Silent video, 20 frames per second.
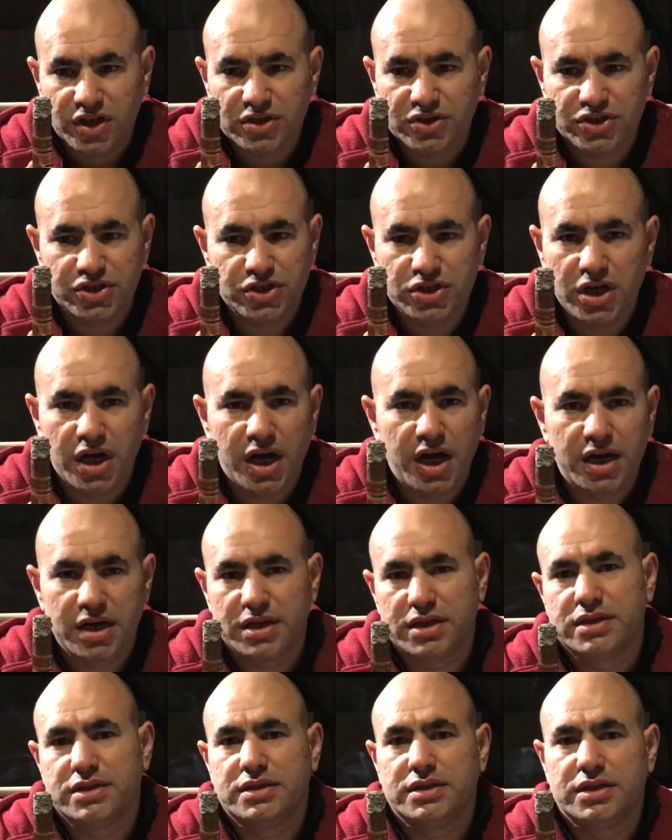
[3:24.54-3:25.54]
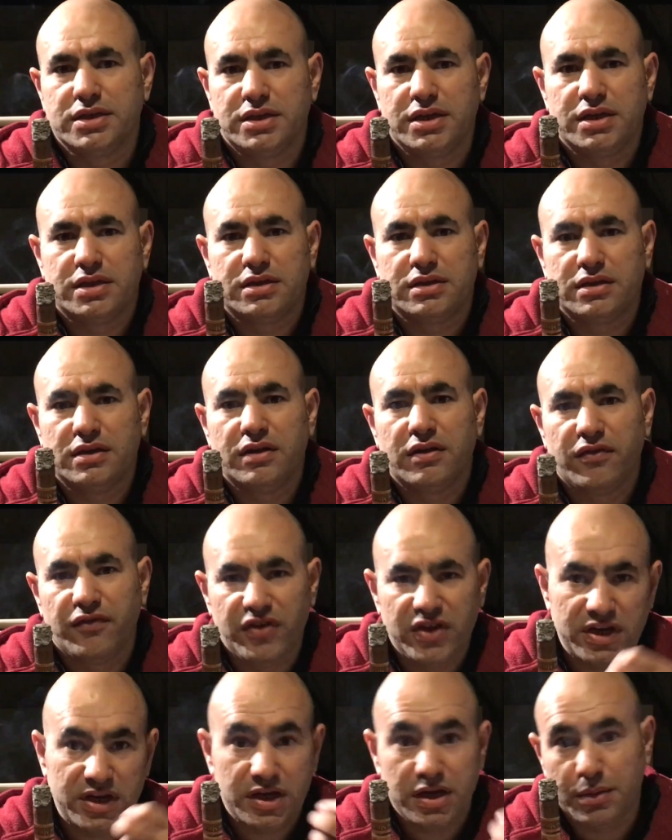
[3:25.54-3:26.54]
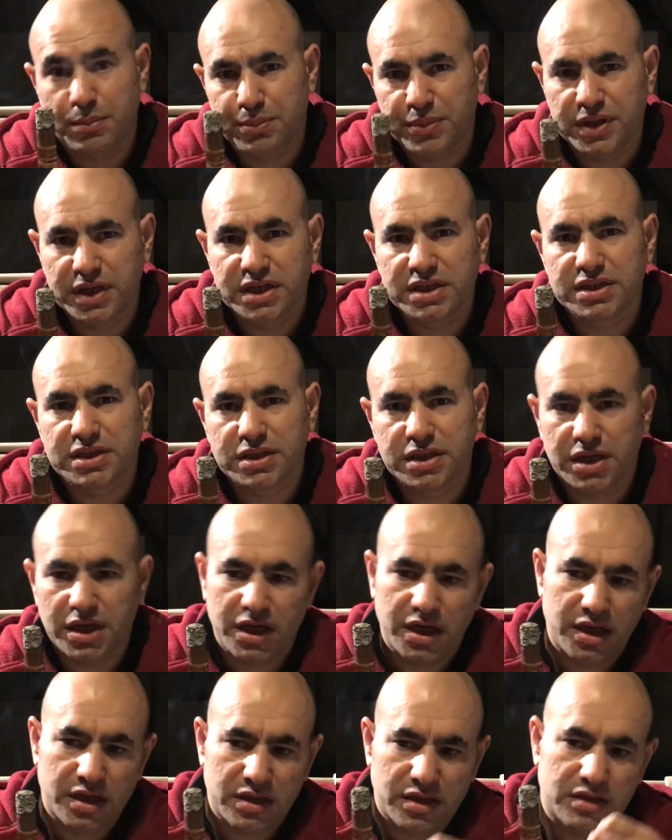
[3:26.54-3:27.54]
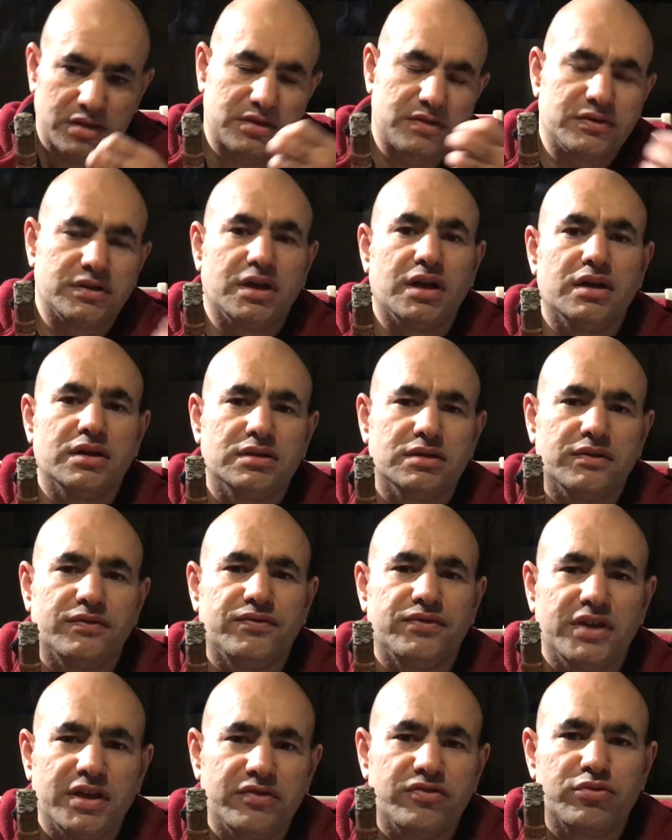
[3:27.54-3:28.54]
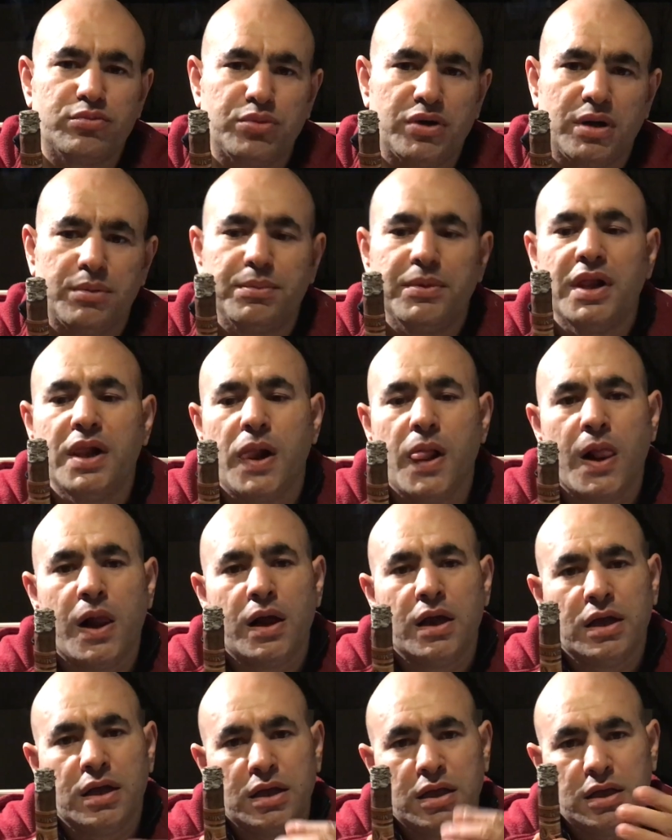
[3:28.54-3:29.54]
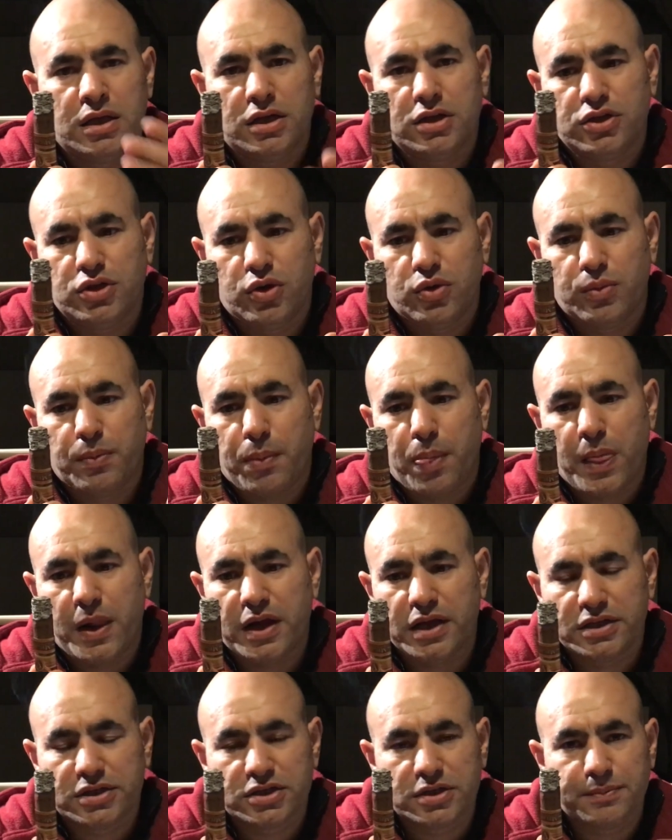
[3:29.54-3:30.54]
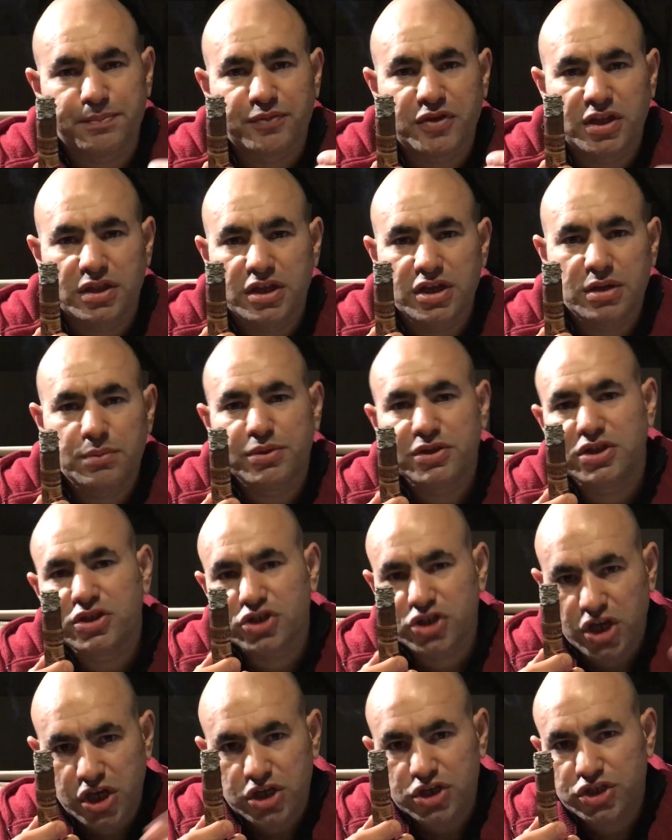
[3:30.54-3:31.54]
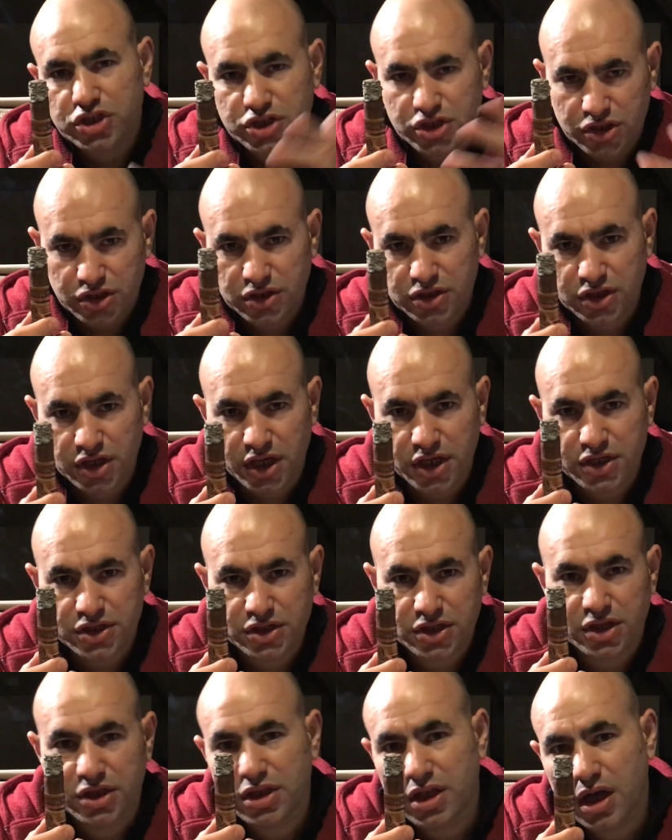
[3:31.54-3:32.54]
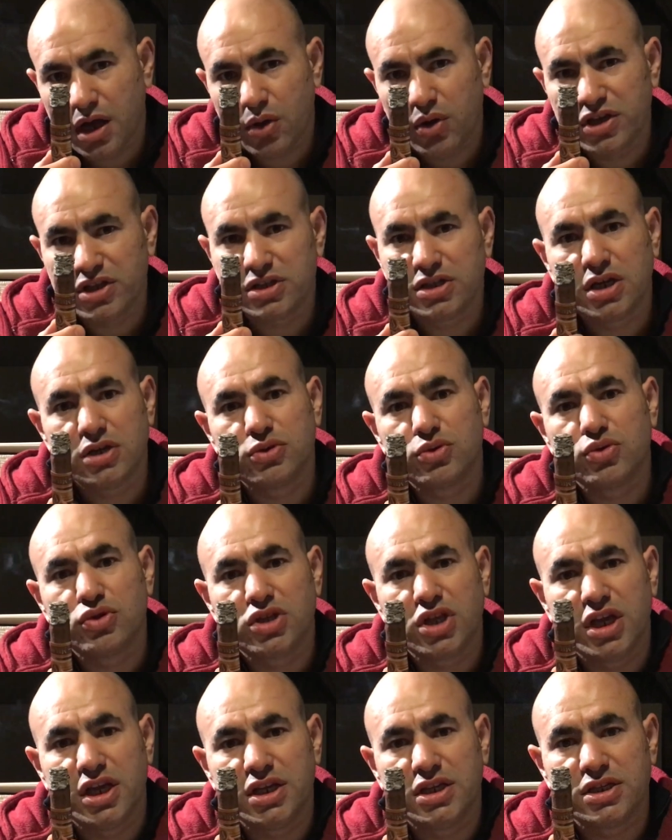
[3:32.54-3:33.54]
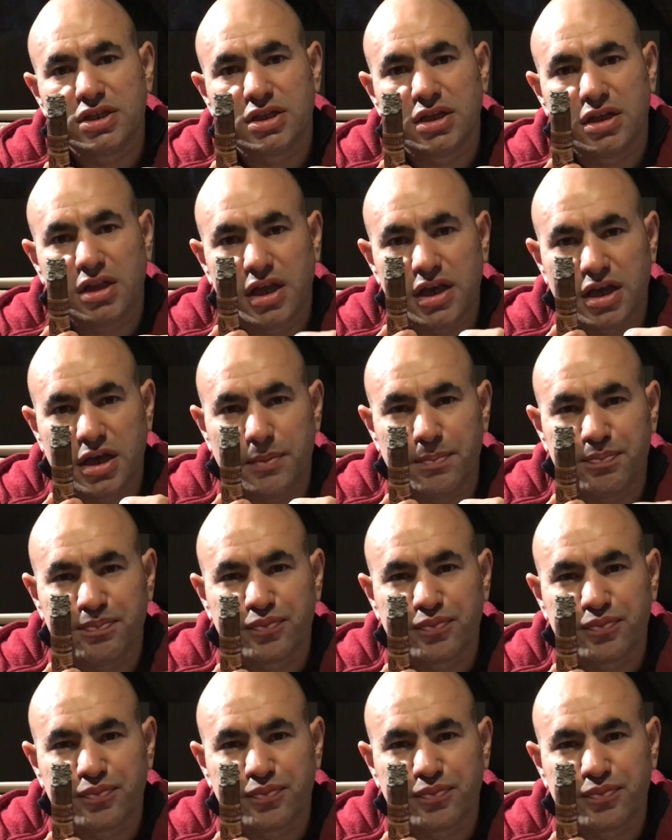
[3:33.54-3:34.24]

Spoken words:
cigar, it's get very complex and it's kind of flavor bomb. You know, it's a little bit changes in the taste. Now I start to taste like